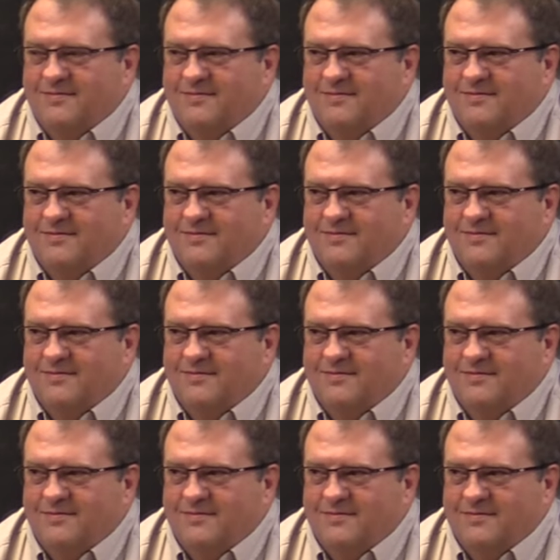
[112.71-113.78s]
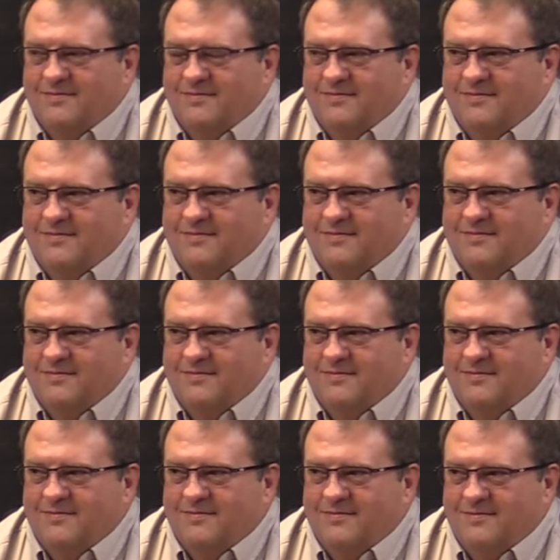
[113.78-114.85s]

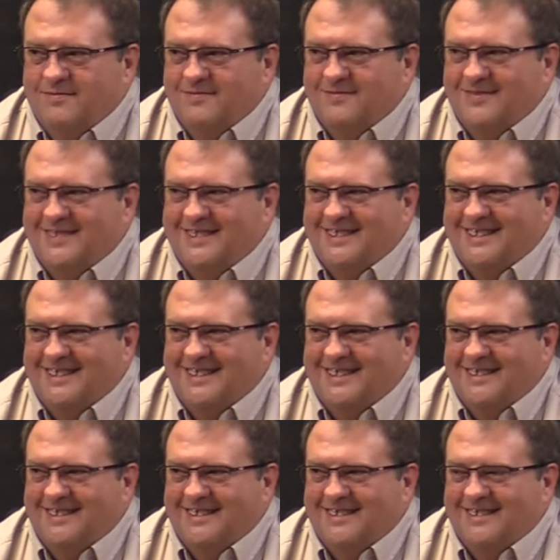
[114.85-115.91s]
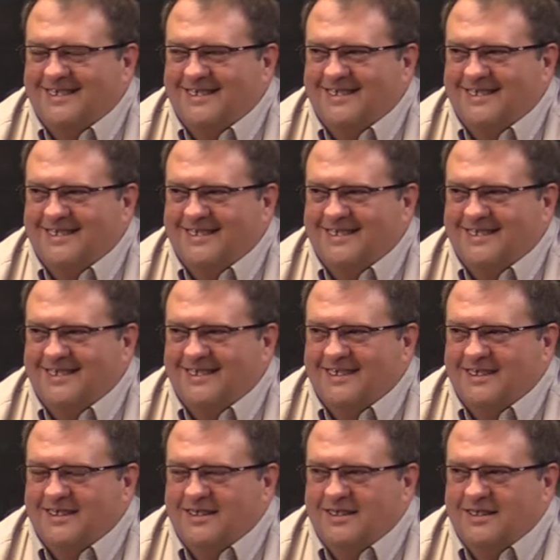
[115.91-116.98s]

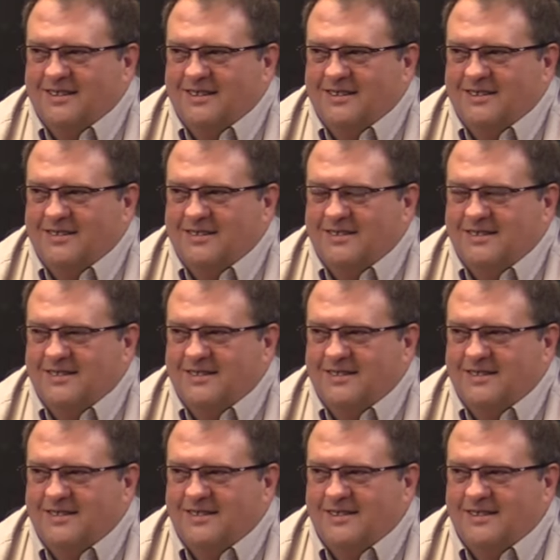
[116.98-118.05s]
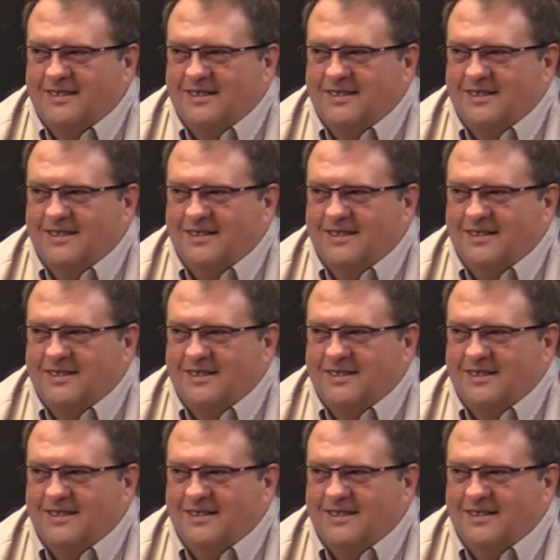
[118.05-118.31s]
(not speaking)